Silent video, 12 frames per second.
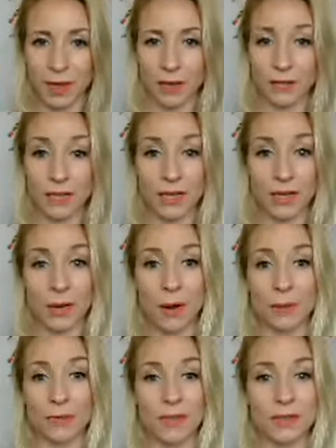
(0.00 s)
and really know
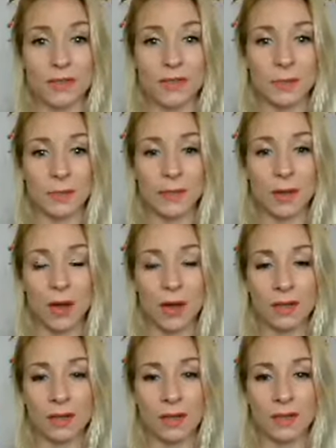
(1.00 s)
how it feels to
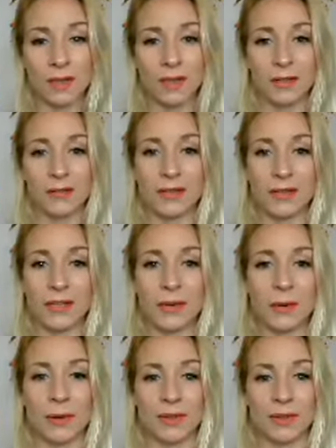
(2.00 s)
belong, really
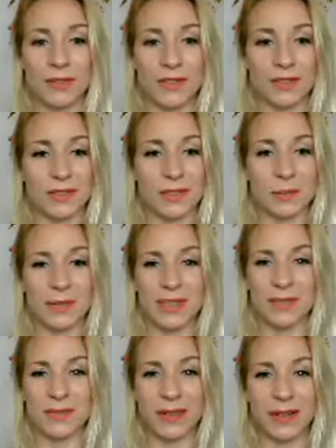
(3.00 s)
know how it feels to be
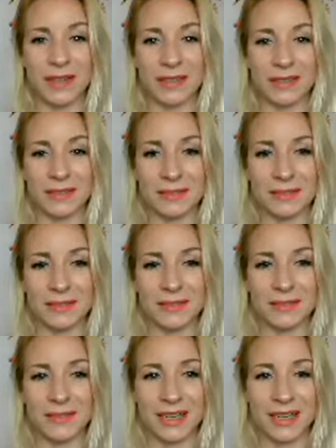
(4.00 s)
divine.
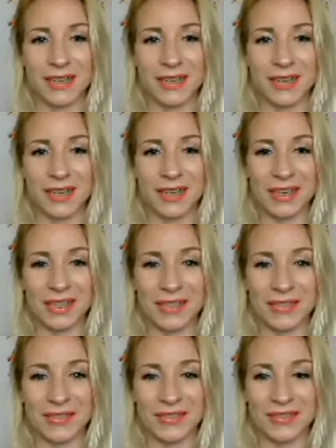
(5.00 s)
Thank you, thank you.